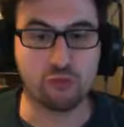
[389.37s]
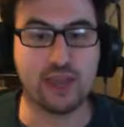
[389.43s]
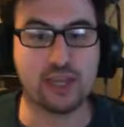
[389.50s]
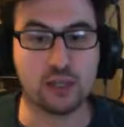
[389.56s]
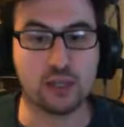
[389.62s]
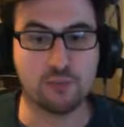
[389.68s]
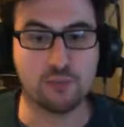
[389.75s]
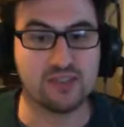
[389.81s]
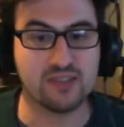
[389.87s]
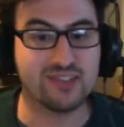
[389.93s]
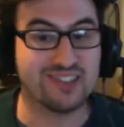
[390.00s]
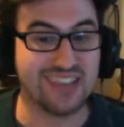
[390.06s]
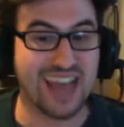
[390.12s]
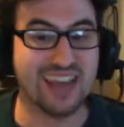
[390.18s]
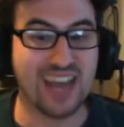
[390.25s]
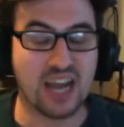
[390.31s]
a regular
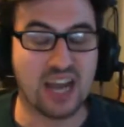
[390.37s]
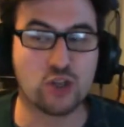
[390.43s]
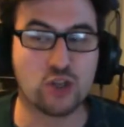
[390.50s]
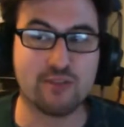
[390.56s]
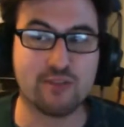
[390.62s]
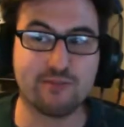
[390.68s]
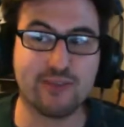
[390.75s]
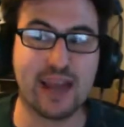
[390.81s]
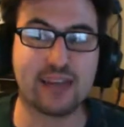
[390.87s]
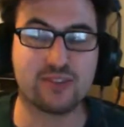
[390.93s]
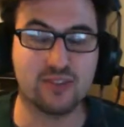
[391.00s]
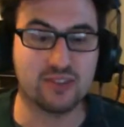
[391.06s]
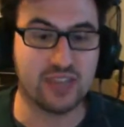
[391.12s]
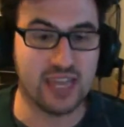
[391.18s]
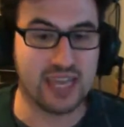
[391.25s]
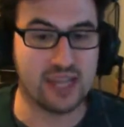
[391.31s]
basis and actually
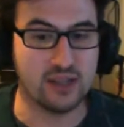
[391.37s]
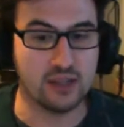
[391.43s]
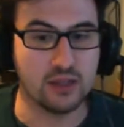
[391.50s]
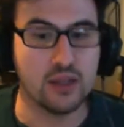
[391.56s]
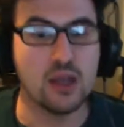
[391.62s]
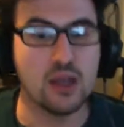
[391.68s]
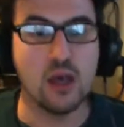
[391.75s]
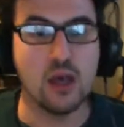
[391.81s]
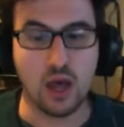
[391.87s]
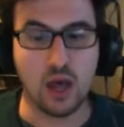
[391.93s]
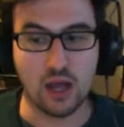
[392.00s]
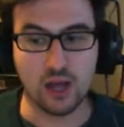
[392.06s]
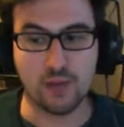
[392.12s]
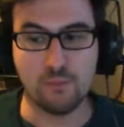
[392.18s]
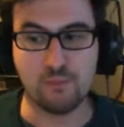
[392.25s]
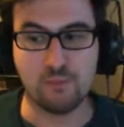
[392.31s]
factors in
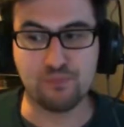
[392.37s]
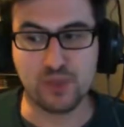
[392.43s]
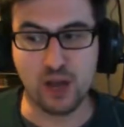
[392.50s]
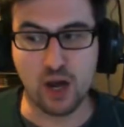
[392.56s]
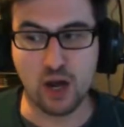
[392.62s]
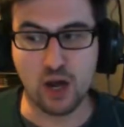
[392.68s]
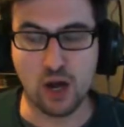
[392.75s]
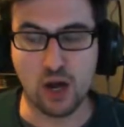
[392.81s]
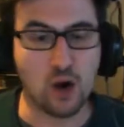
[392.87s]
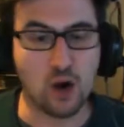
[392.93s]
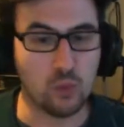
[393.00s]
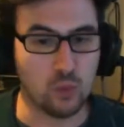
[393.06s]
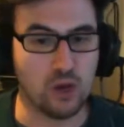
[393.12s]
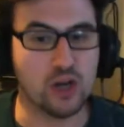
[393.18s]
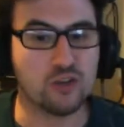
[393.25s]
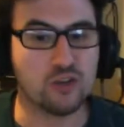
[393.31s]

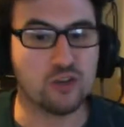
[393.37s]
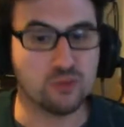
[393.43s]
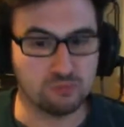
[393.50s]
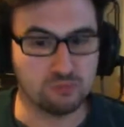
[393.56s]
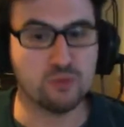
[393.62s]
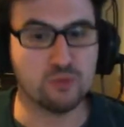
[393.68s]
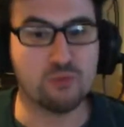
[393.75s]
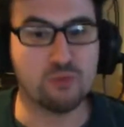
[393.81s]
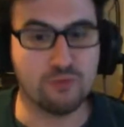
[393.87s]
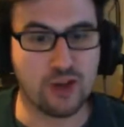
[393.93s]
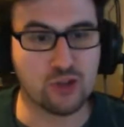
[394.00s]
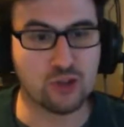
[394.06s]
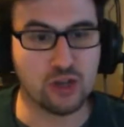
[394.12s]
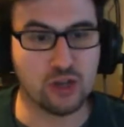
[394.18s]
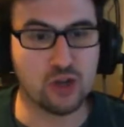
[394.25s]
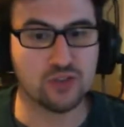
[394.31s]
artwork from
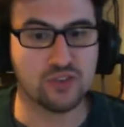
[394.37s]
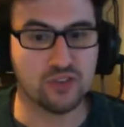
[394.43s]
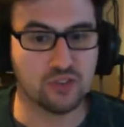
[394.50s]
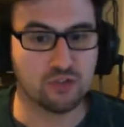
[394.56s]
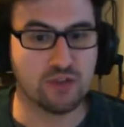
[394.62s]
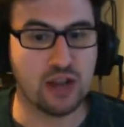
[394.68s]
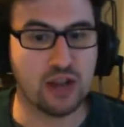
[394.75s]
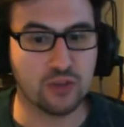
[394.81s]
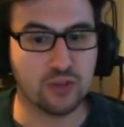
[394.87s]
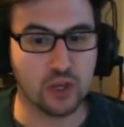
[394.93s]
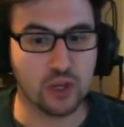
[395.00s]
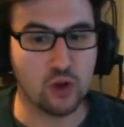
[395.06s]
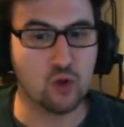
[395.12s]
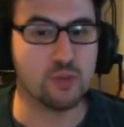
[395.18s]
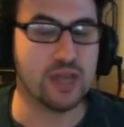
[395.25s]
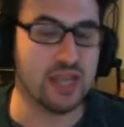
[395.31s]
professional artists around the
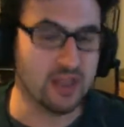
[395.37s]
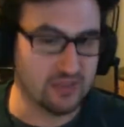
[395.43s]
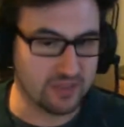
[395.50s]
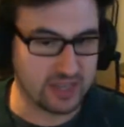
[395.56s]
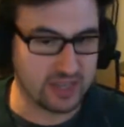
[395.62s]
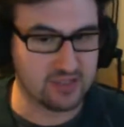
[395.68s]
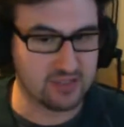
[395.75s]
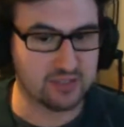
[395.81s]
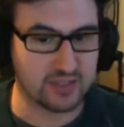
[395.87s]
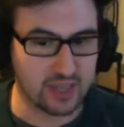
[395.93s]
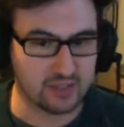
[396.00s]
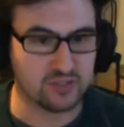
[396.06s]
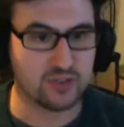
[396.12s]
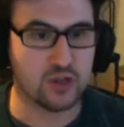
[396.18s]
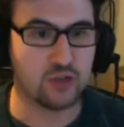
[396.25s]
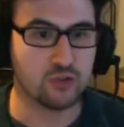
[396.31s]
globe into his
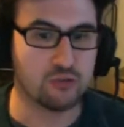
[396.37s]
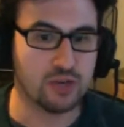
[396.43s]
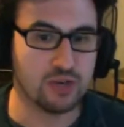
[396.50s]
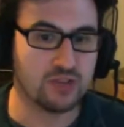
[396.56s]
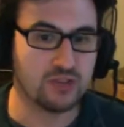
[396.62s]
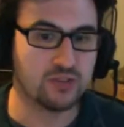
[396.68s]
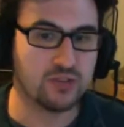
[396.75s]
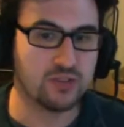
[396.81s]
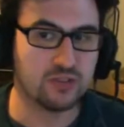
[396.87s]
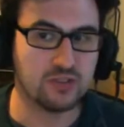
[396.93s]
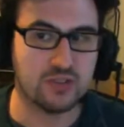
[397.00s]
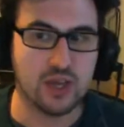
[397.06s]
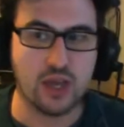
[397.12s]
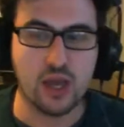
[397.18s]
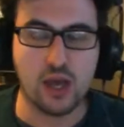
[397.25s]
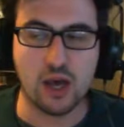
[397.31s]
Kickstarter
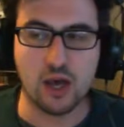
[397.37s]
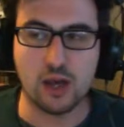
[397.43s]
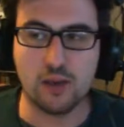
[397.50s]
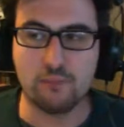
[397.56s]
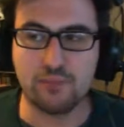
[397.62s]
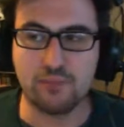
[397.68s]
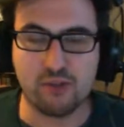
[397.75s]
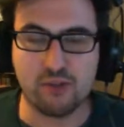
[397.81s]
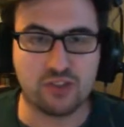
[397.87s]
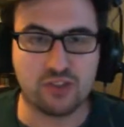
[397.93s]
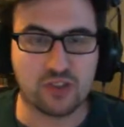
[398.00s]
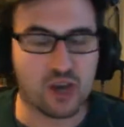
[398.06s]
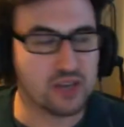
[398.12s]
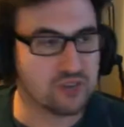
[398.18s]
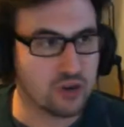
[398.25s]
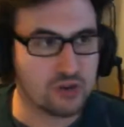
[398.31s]
releases.
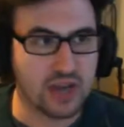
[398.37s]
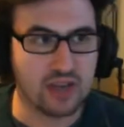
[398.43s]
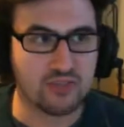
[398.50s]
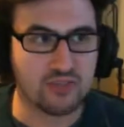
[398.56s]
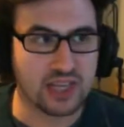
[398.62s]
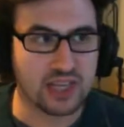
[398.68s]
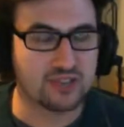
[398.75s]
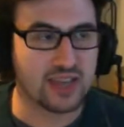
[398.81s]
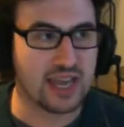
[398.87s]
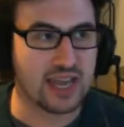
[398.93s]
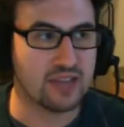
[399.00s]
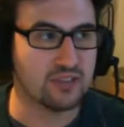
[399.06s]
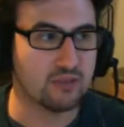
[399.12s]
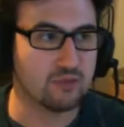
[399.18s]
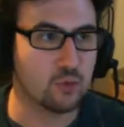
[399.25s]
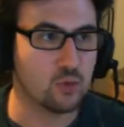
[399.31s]
I don't have the link to
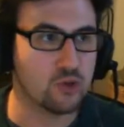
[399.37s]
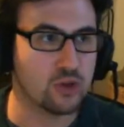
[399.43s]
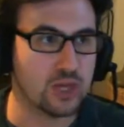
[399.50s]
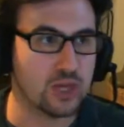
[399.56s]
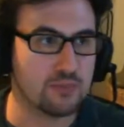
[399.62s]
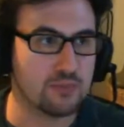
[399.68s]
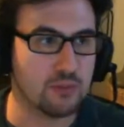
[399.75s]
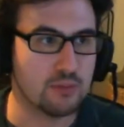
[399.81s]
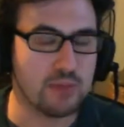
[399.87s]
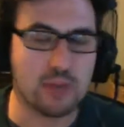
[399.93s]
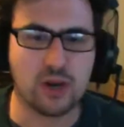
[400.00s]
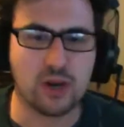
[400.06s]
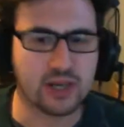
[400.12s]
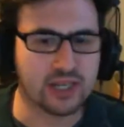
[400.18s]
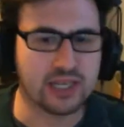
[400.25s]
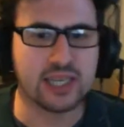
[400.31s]
hand, unfortunately, but
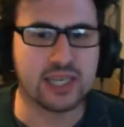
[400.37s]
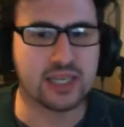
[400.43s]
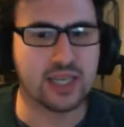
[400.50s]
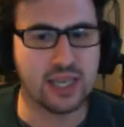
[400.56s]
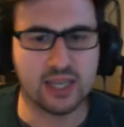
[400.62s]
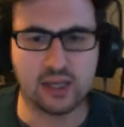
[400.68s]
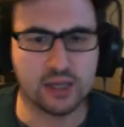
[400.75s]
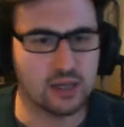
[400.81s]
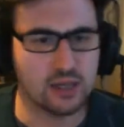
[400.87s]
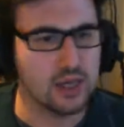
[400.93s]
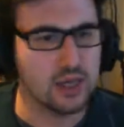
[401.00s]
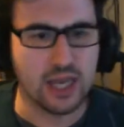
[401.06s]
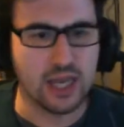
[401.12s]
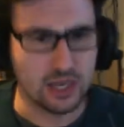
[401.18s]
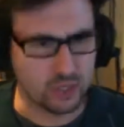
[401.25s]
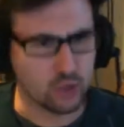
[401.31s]
maybe I can link it in a
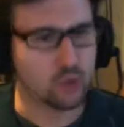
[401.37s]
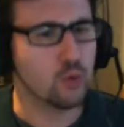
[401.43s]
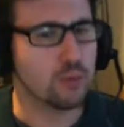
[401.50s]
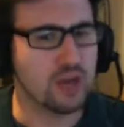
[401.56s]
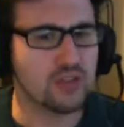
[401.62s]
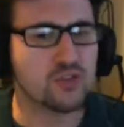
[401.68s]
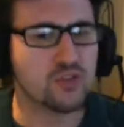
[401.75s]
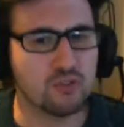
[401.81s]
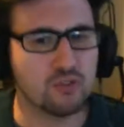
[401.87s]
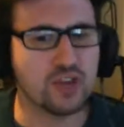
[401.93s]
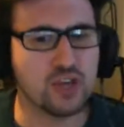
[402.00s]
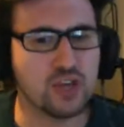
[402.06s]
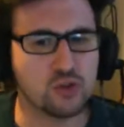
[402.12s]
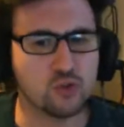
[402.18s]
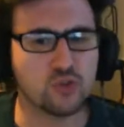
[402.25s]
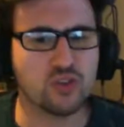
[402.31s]
Google Plus
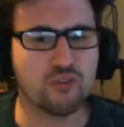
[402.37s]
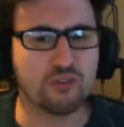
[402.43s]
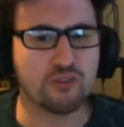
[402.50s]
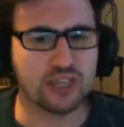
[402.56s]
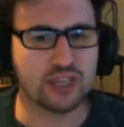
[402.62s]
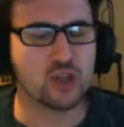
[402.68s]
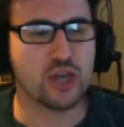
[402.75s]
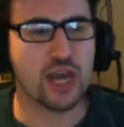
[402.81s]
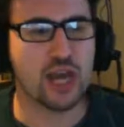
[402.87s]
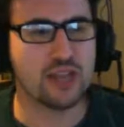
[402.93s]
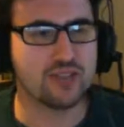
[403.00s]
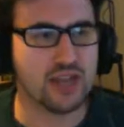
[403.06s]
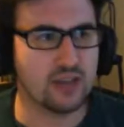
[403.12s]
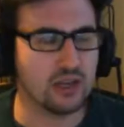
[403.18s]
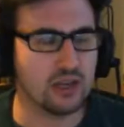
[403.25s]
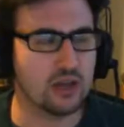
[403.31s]
conversation or something in the chat
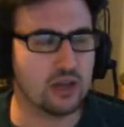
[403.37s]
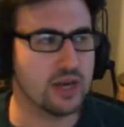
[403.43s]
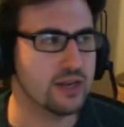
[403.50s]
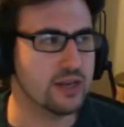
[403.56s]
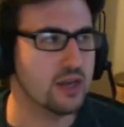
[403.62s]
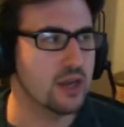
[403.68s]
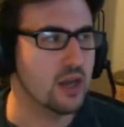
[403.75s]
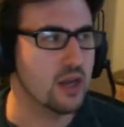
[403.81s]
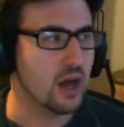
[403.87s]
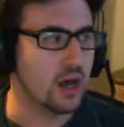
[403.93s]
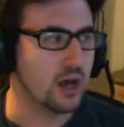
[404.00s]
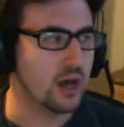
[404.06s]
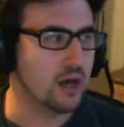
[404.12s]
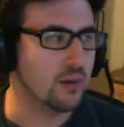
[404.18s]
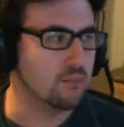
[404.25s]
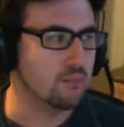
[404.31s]
down the line,
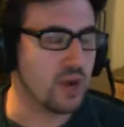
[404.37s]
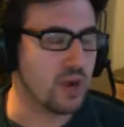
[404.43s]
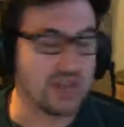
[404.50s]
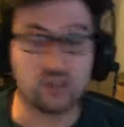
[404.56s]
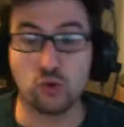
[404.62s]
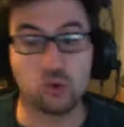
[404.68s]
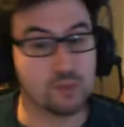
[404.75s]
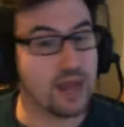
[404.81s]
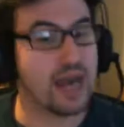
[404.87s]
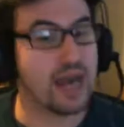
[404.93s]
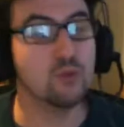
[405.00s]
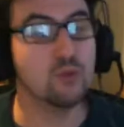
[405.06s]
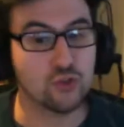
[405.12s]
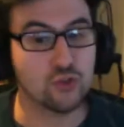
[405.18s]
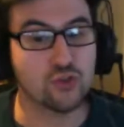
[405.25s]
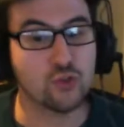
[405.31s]
where he talks about
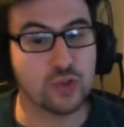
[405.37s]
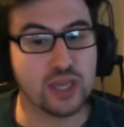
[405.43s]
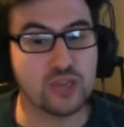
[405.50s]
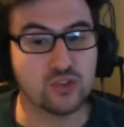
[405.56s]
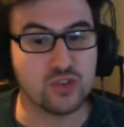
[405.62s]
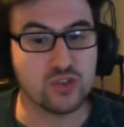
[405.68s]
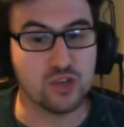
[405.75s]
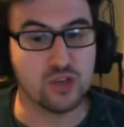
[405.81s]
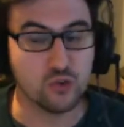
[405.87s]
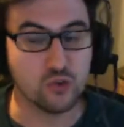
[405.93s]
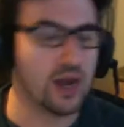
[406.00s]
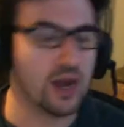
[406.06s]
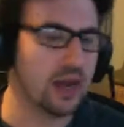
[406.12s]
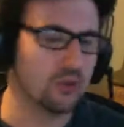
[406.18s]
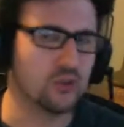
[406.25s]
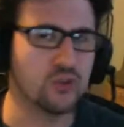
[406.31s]
how not to do a Kickstarter,
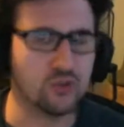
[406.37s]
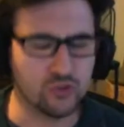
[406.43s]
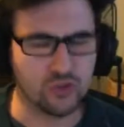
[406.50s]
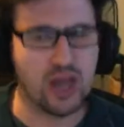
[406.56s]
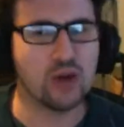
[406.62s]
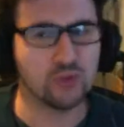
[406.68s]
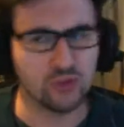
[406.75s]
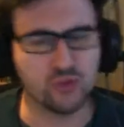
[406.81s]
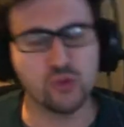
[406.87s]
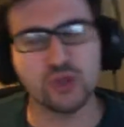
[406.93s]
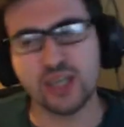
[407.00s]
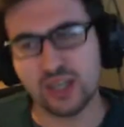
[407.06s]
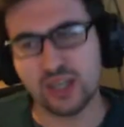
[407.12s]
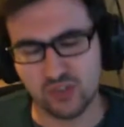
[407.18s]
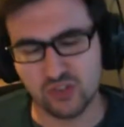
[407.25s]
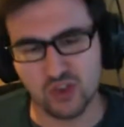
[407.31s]
or how to do
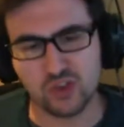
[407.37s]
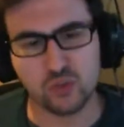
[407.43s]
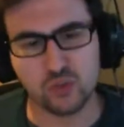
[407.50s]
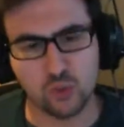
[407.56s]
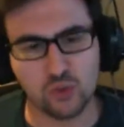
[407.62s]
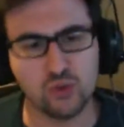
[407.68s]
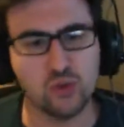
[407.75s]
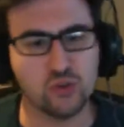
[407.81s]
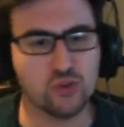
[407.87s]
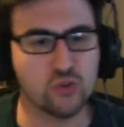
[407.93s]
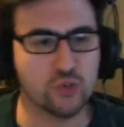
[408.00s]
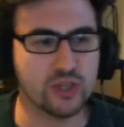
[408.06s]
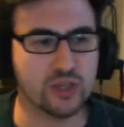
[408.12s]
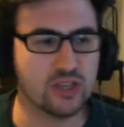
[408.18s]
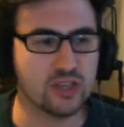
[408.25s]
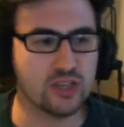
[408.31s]
a Kickstarter, what not to
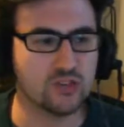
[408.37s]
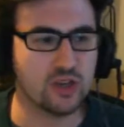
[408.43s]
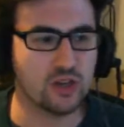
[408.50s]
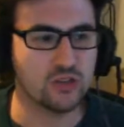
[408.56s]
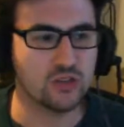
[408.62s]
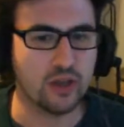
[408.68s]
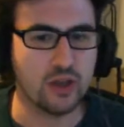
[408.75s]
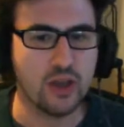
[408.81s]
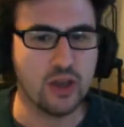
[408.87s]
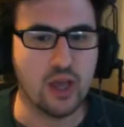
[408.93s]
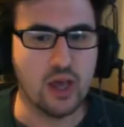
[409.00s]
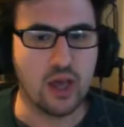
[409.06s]
do in a Kickstarter.